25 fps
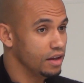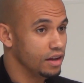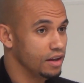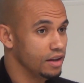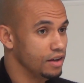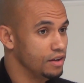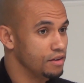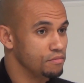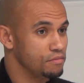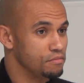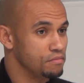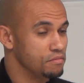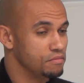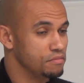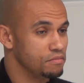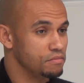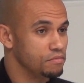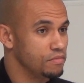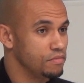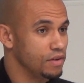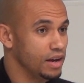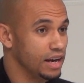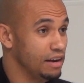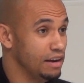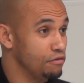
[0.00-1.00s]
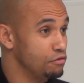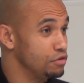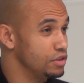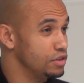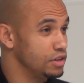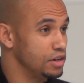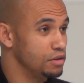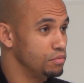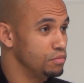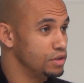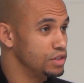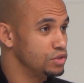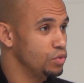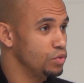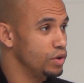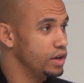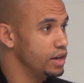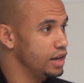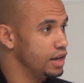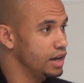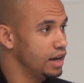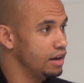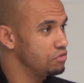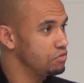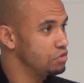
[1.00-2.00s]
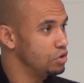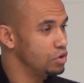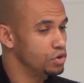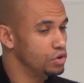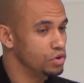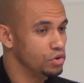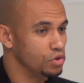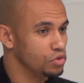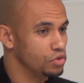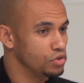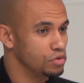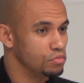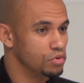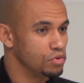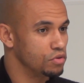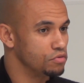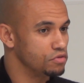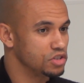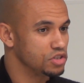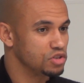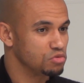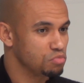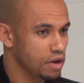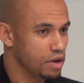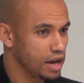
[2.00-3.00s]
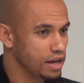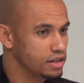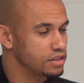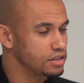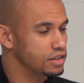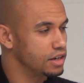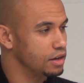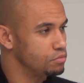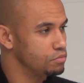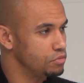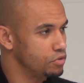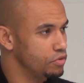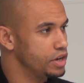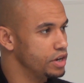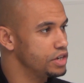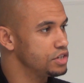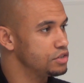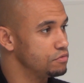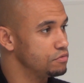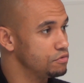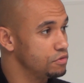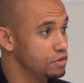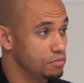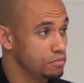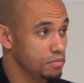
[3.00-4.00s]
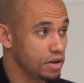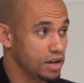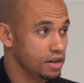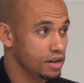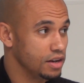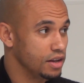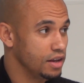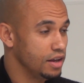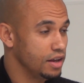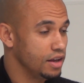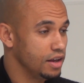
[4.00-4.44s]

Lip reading: and everything in between it, I've got nothing but respect and admiration for the man.